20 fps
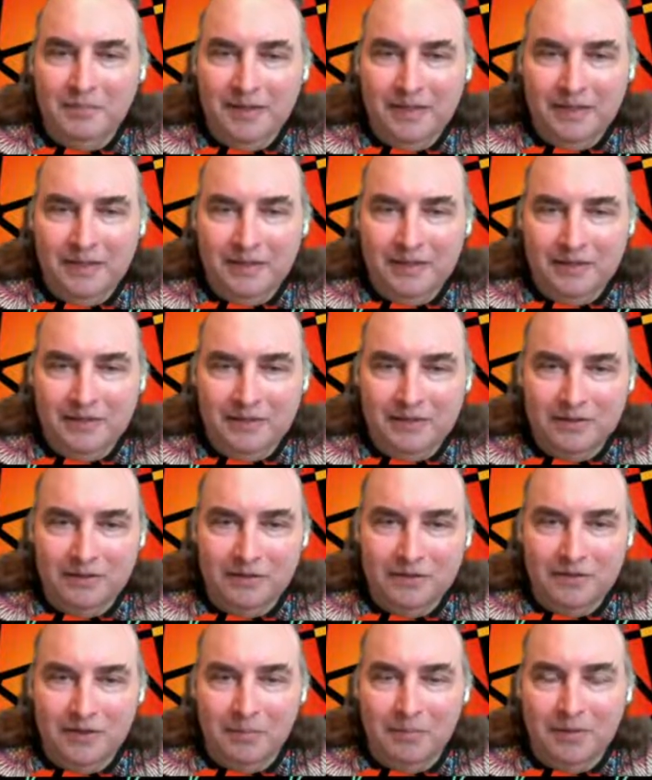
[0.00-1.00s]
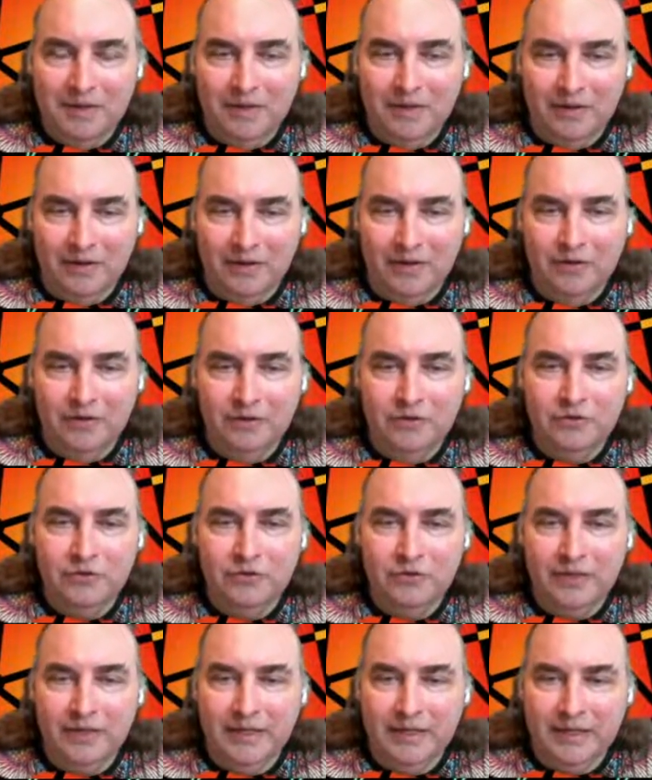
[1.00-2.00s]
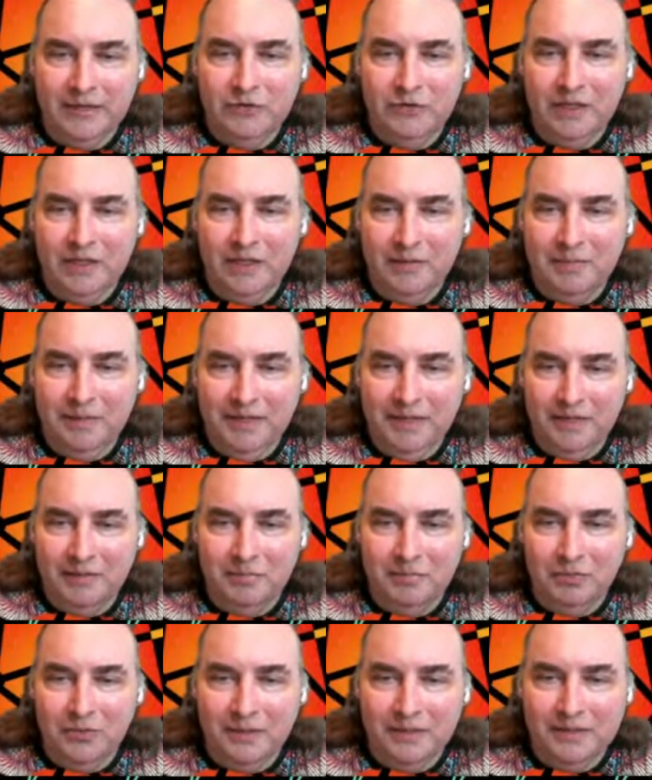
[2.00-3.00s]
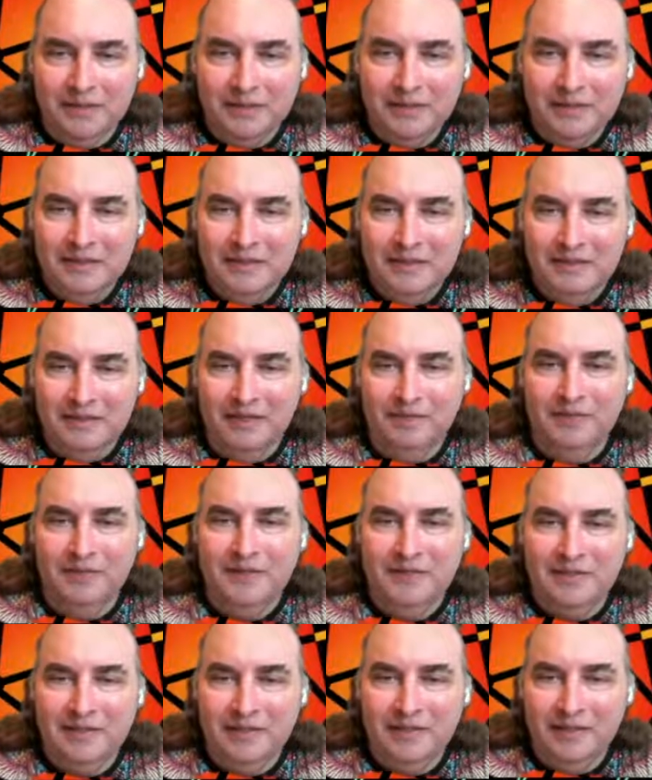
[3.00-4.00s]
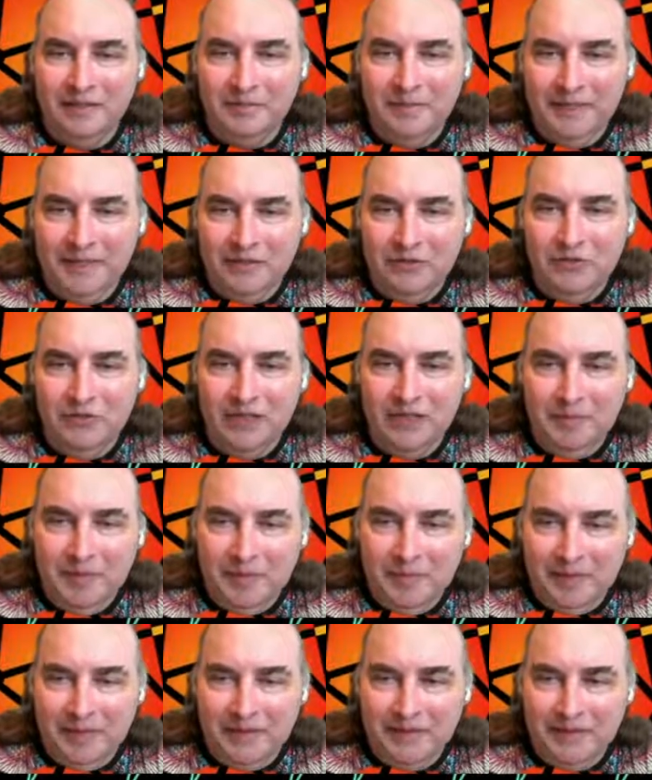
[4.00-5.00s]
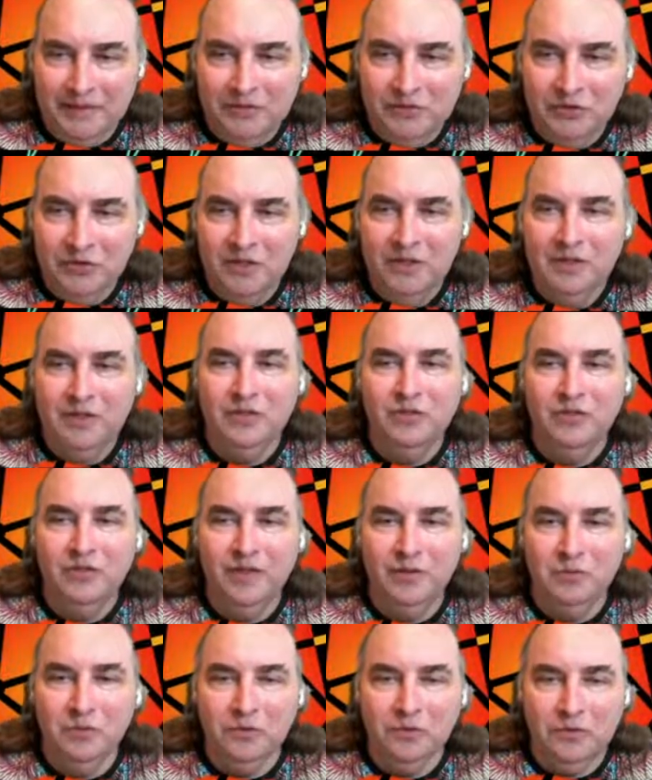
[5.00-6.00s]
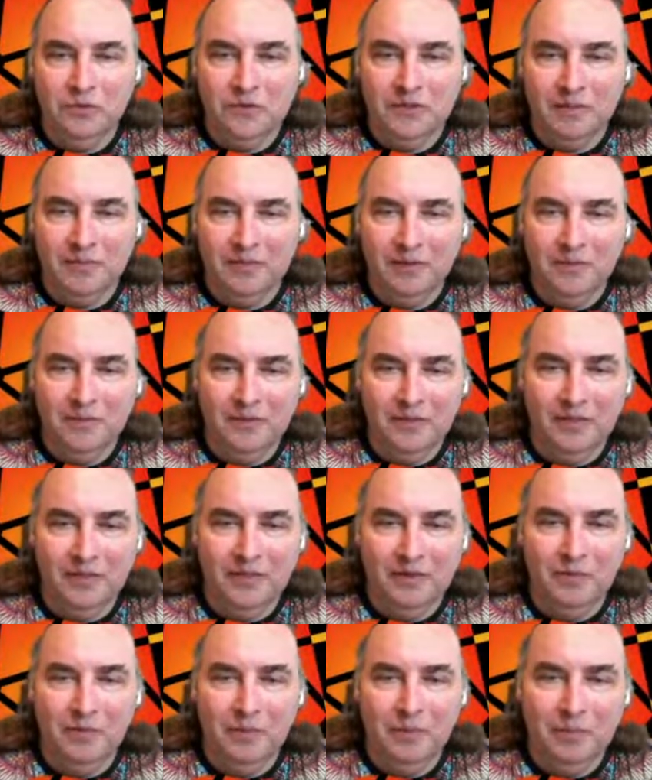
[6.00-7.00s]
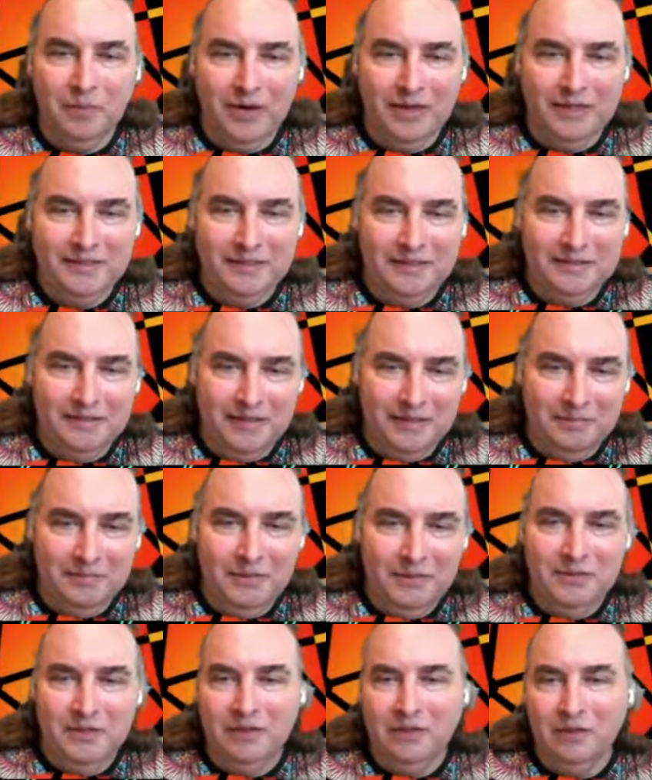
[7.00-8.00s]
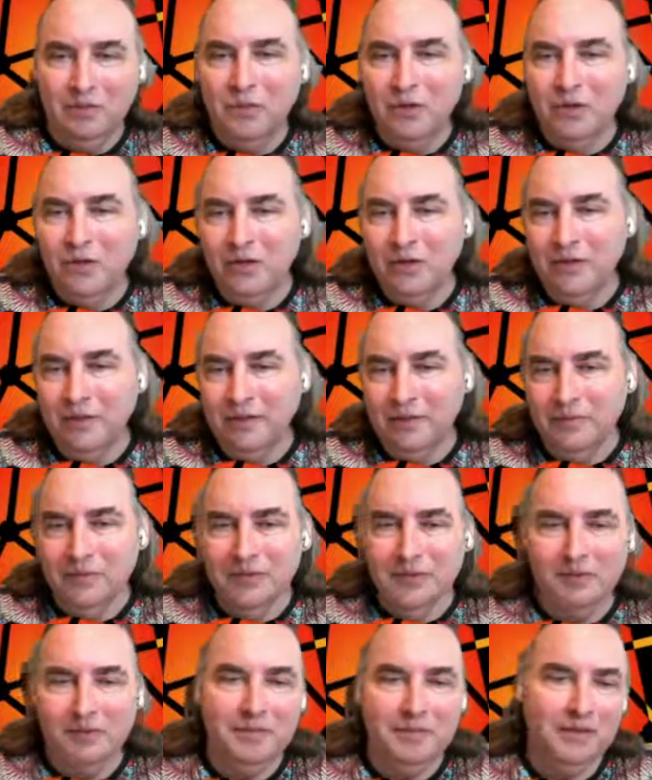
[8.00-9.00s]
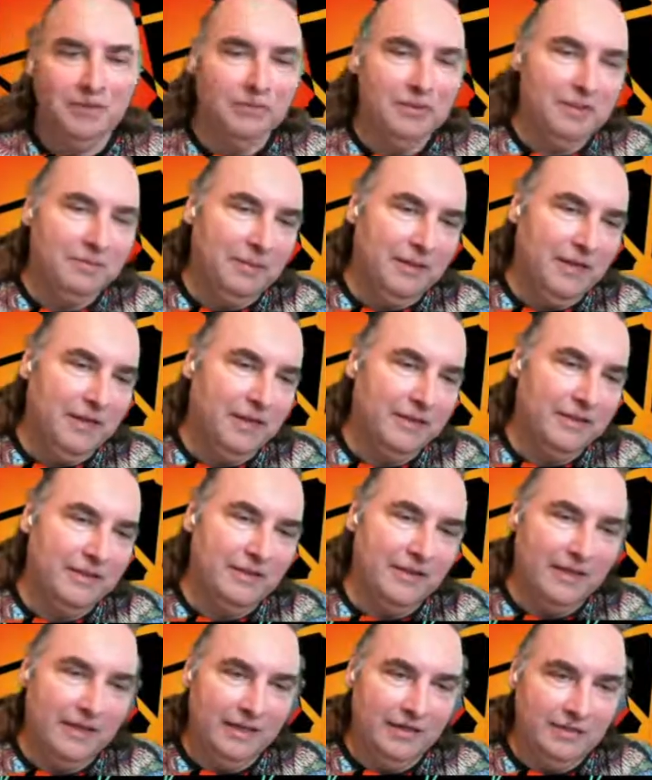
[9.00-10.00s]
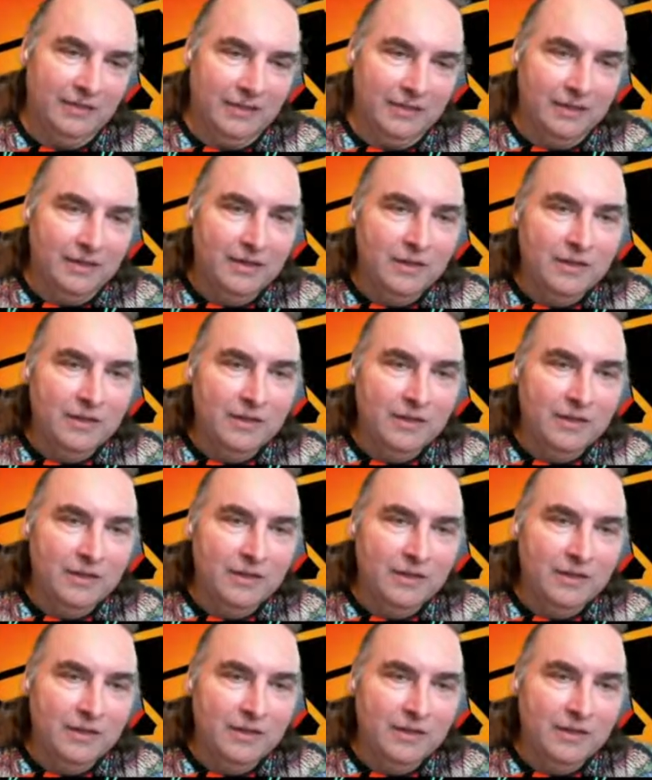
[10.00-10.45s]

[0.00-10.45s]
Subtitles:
mean is there's somebody there, usually an HTTP endpoint, that if I send them an HTTP message, they will do something with it. They will process it and mutate the world, and they will send me a response and that kind of thing.